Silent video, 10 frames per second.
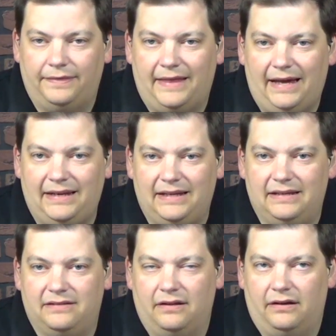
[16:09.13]
that
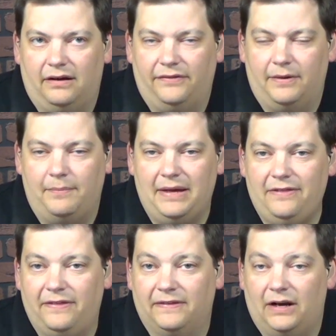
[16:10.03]
is the main
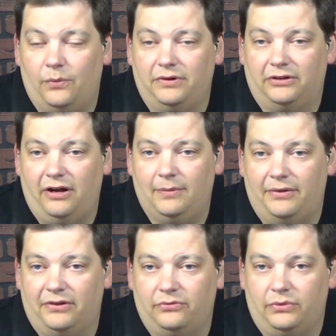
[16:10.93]
thing that I wanted to talk
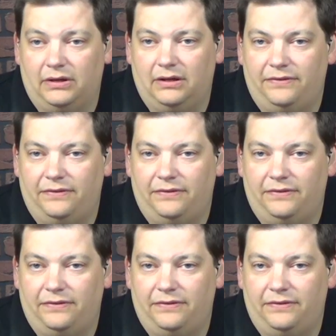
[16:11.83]
about this week.